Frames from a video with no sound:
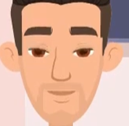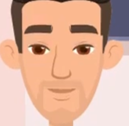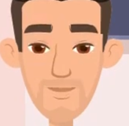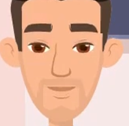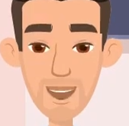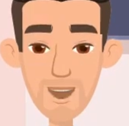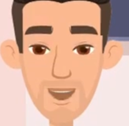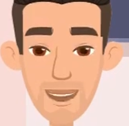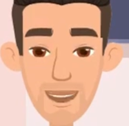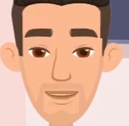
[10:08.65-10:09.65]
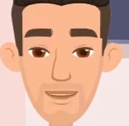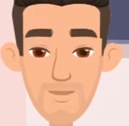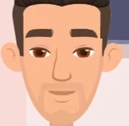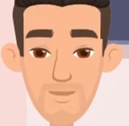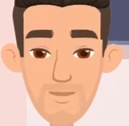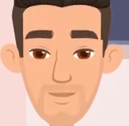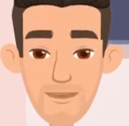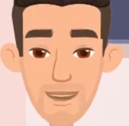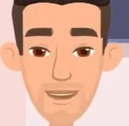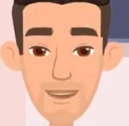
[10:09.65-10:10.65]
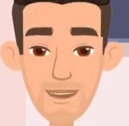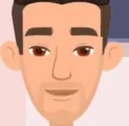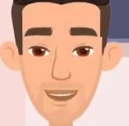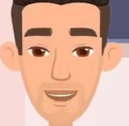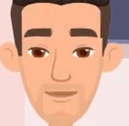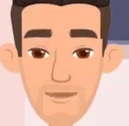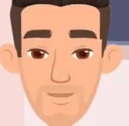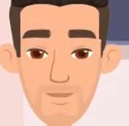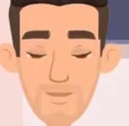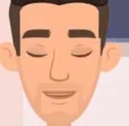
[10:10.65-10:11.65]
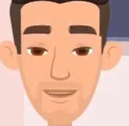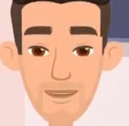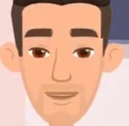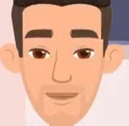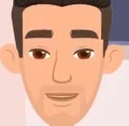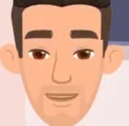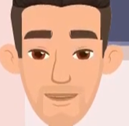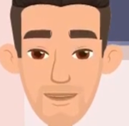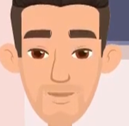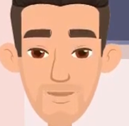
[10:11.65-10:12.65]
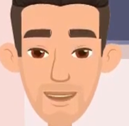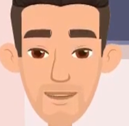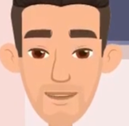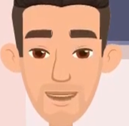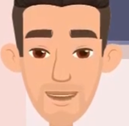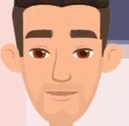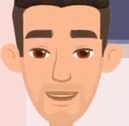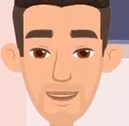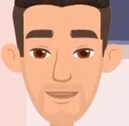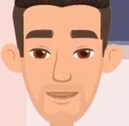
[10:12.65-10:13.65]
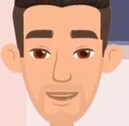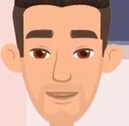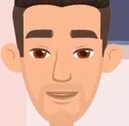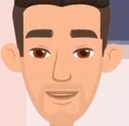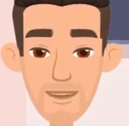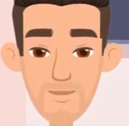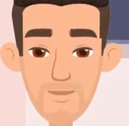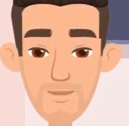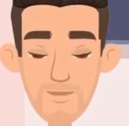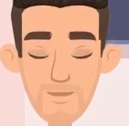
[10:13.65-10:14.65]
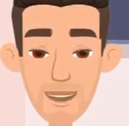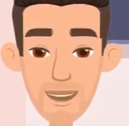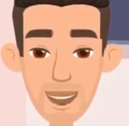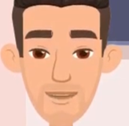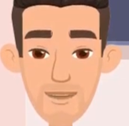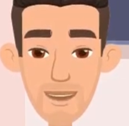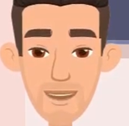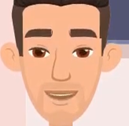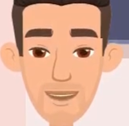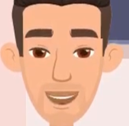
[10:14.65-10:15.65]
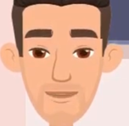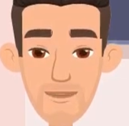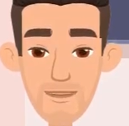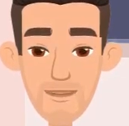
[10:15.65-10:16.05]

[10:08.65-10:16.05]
Moreover, the FFT's efficiency opens up possibilities for complex analysis